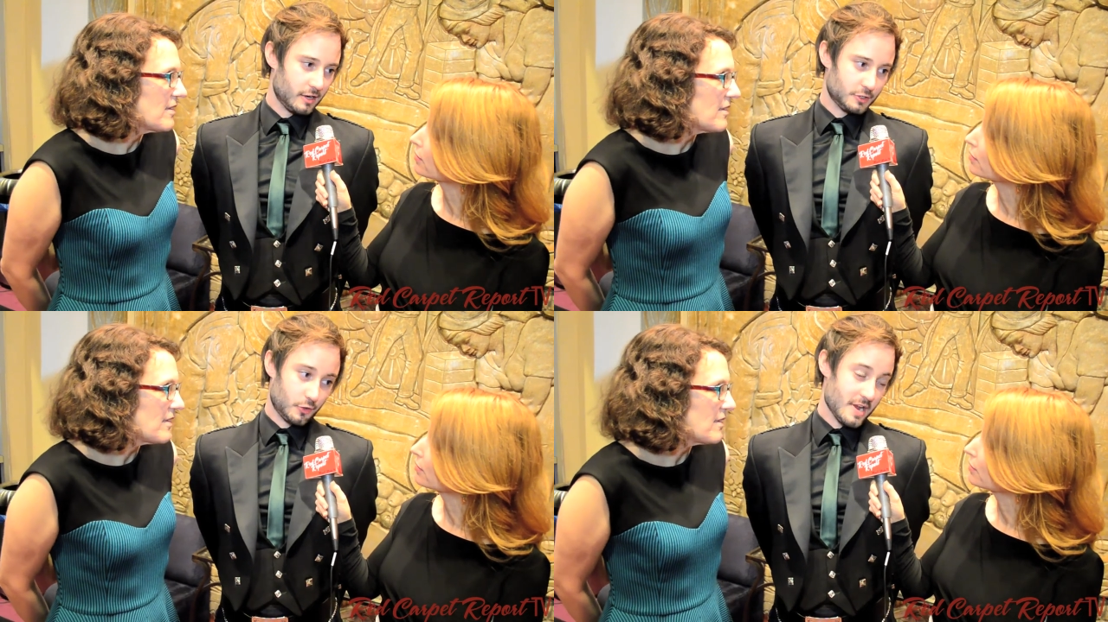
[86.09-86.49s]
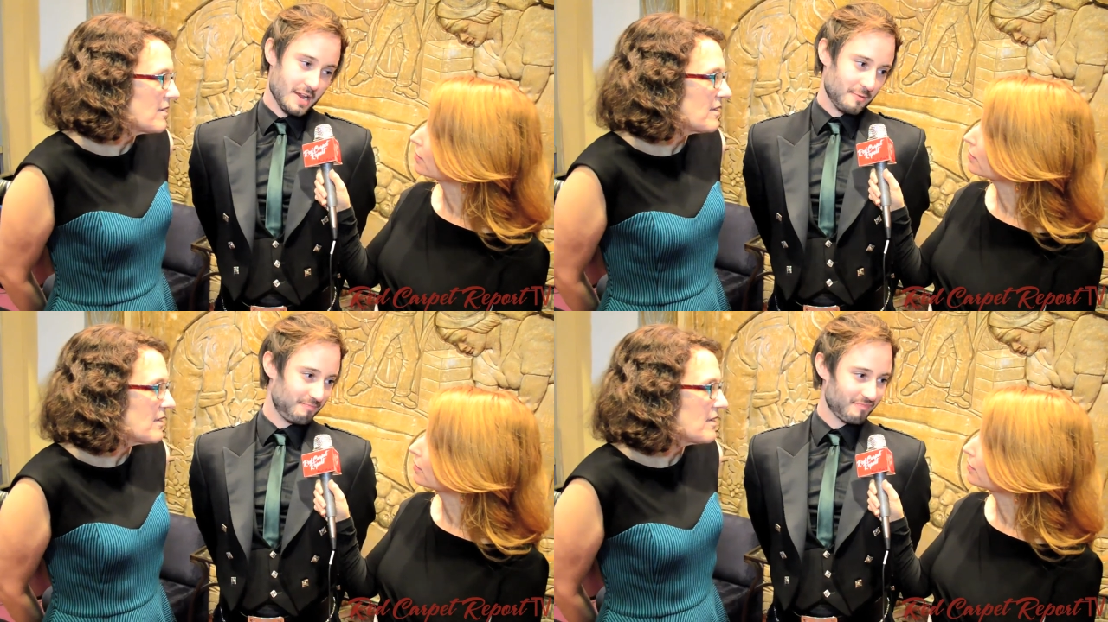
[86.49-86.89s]
Speaker 1: a
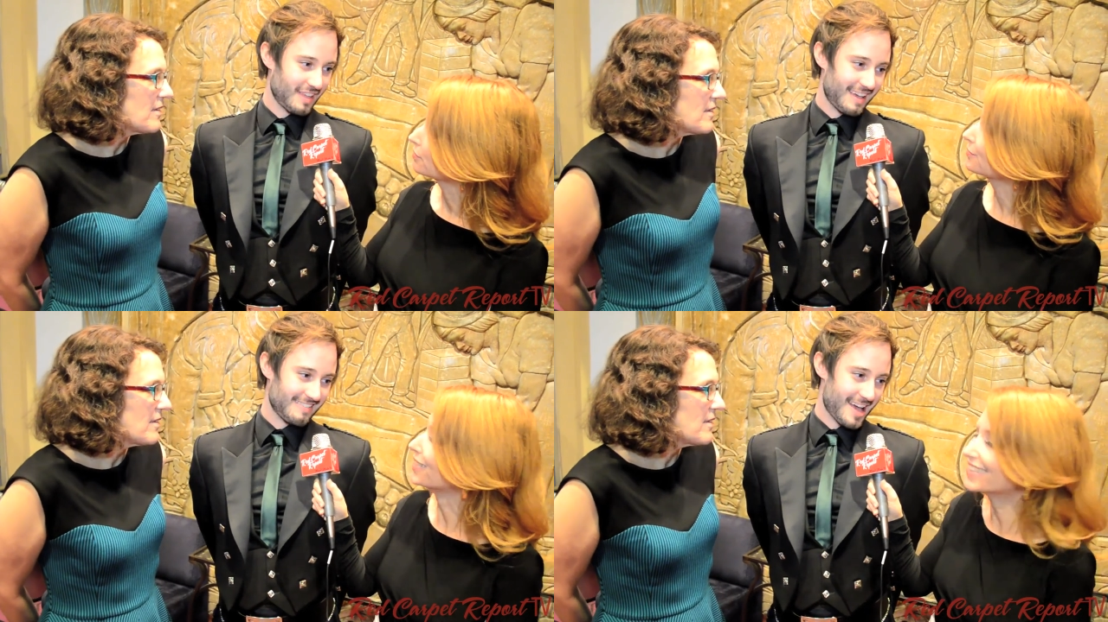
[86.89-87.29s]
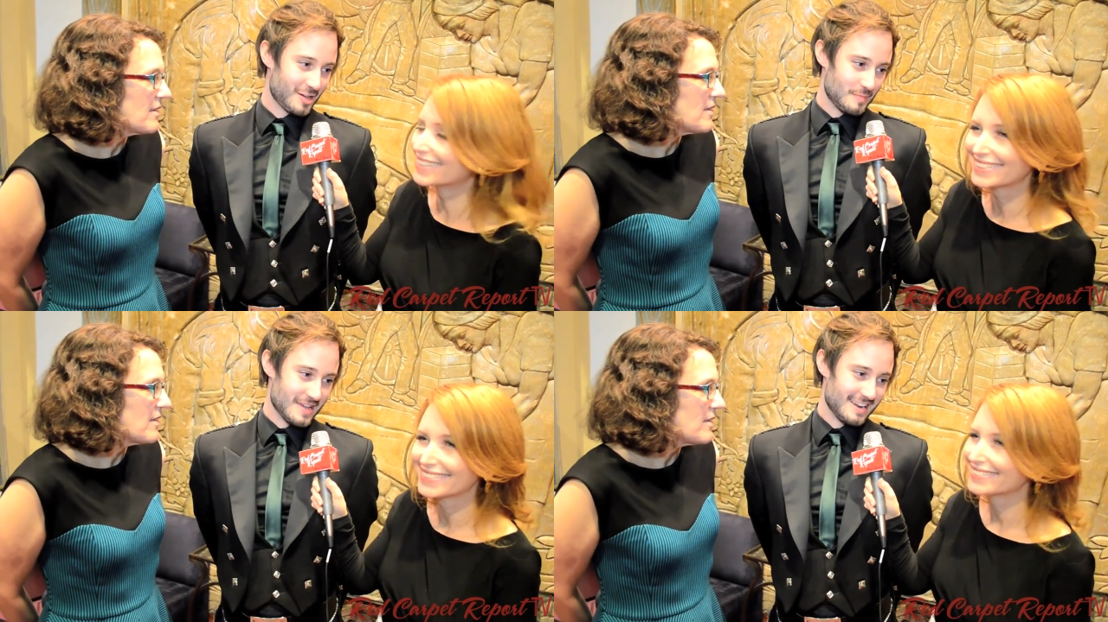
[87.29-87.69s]
screen, and
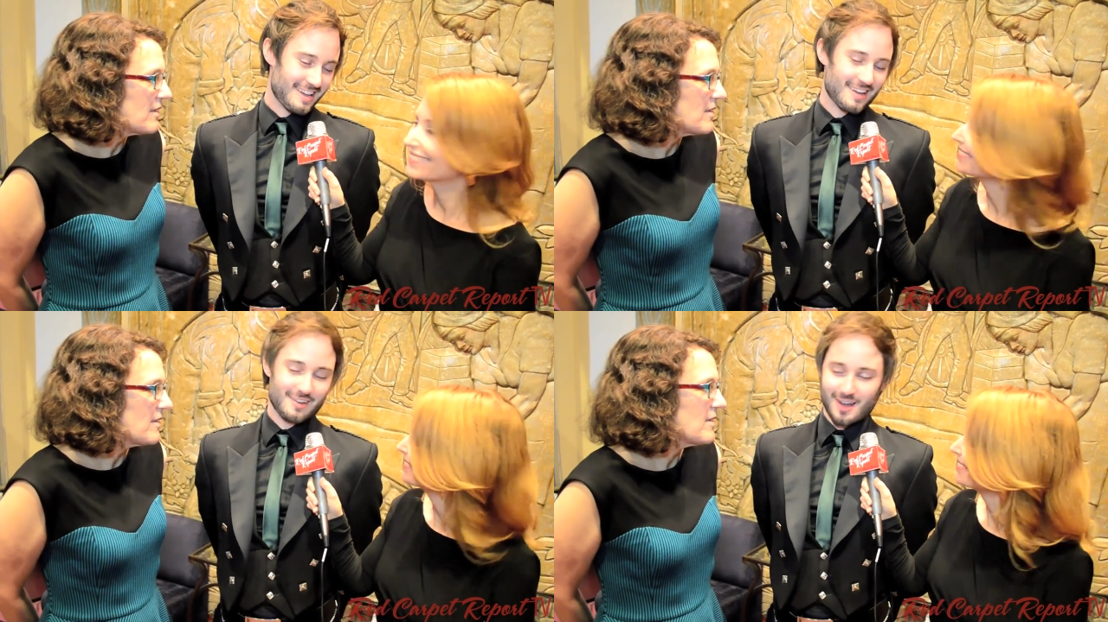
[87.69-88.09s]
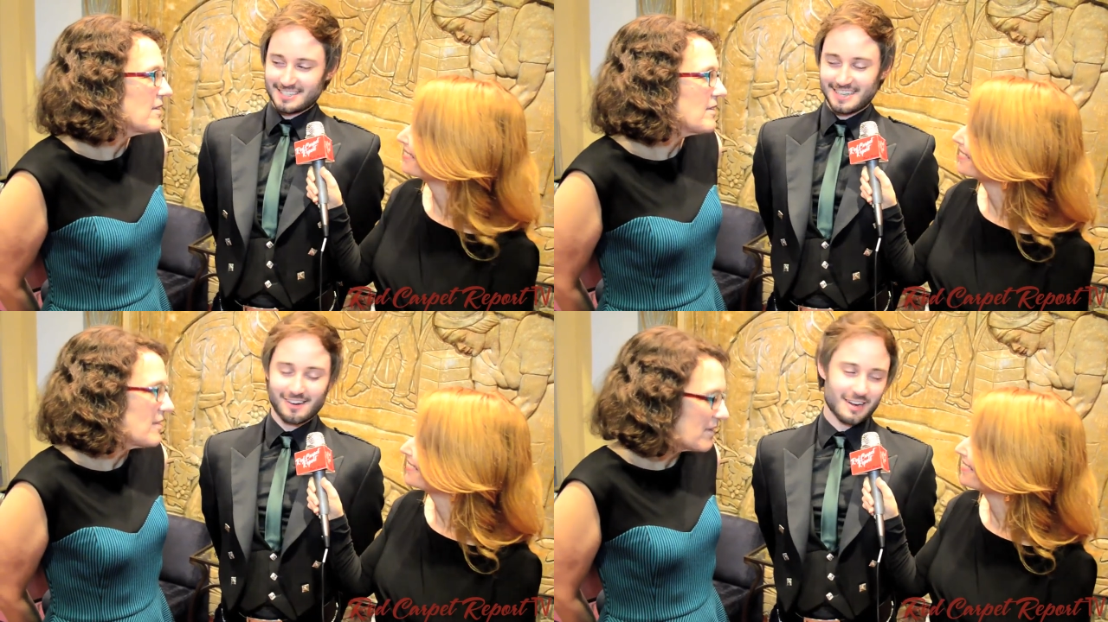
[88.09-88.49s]
that could be any kind of
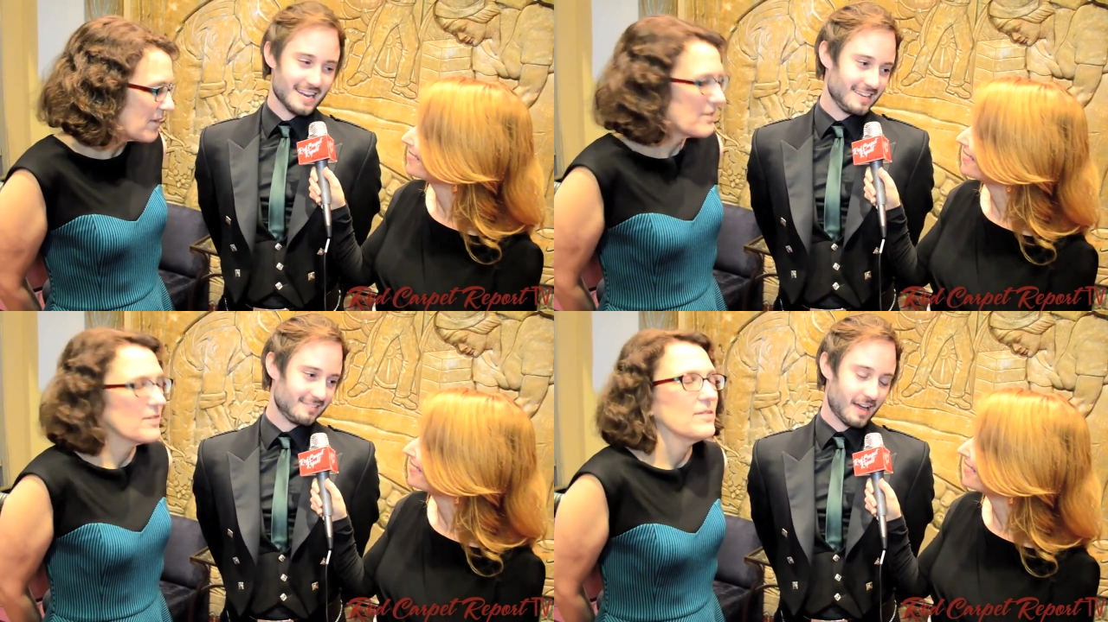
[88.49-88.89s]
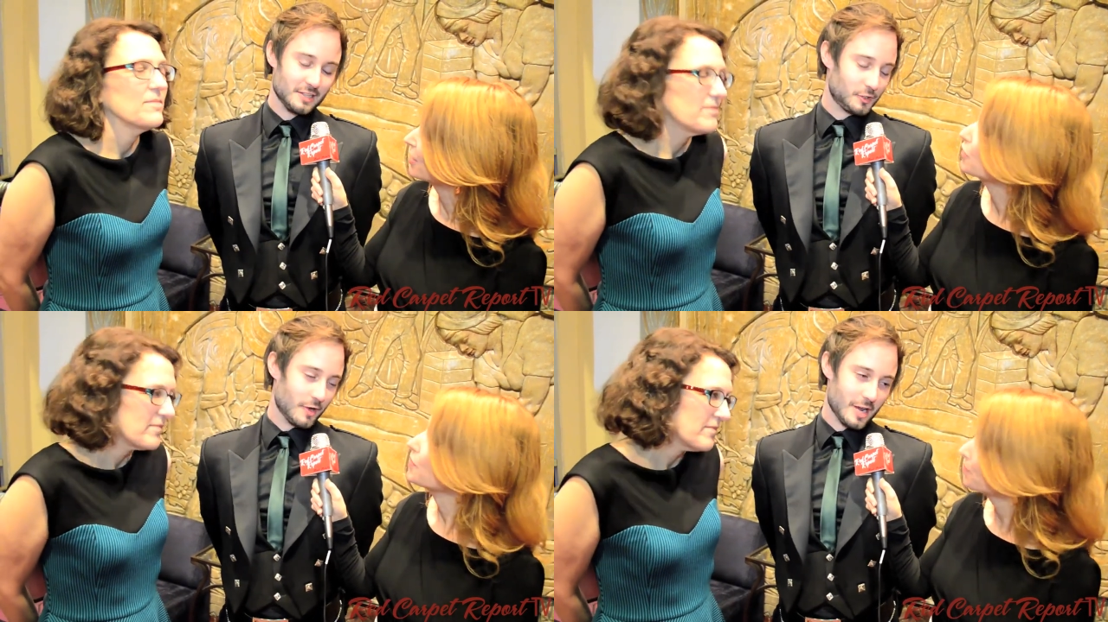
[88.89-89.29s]
content on any kind
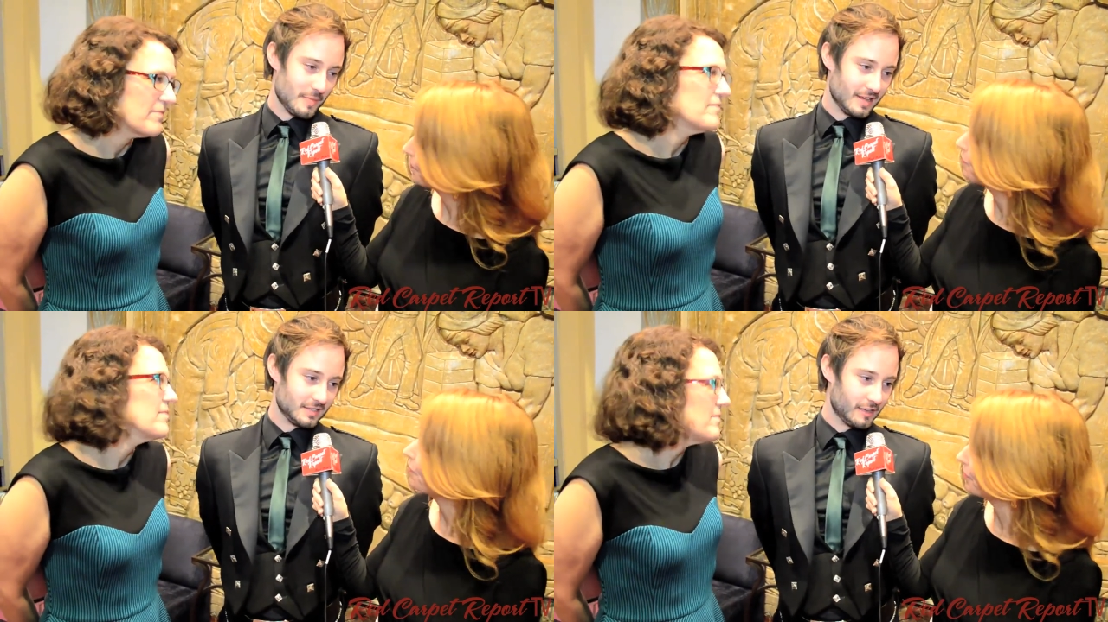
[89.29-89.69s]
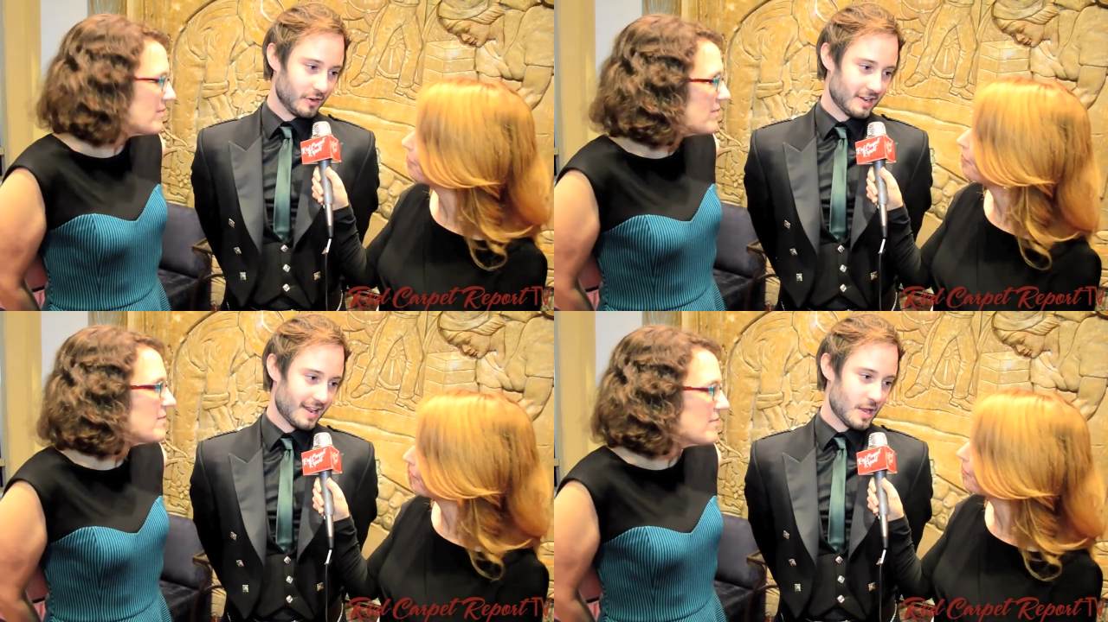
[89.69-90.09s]
of screen being
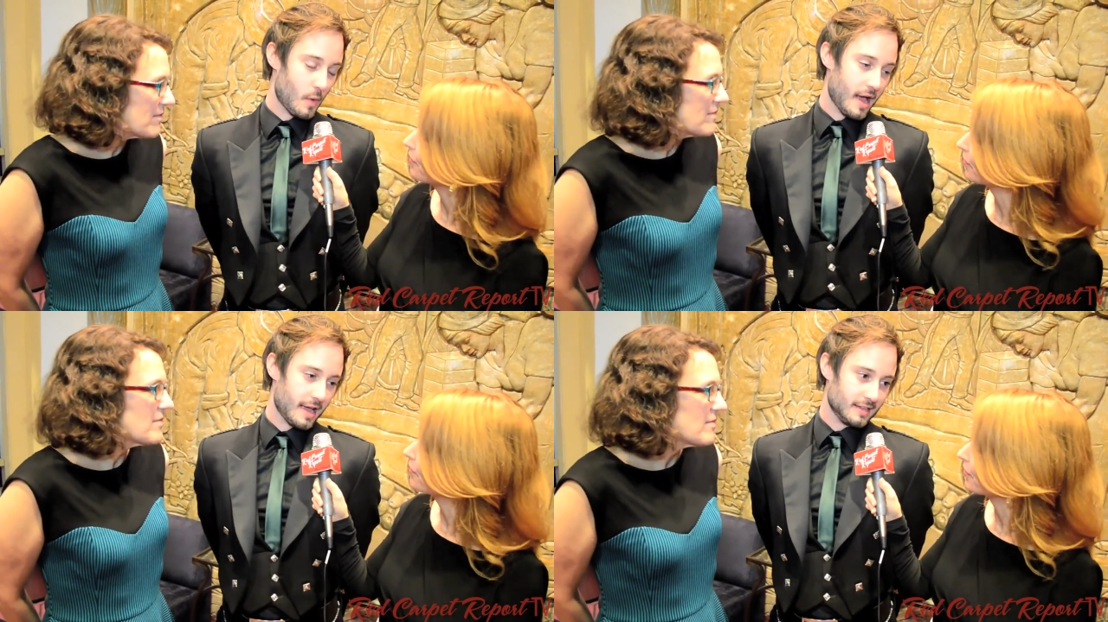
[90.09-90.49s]
delivered in any way.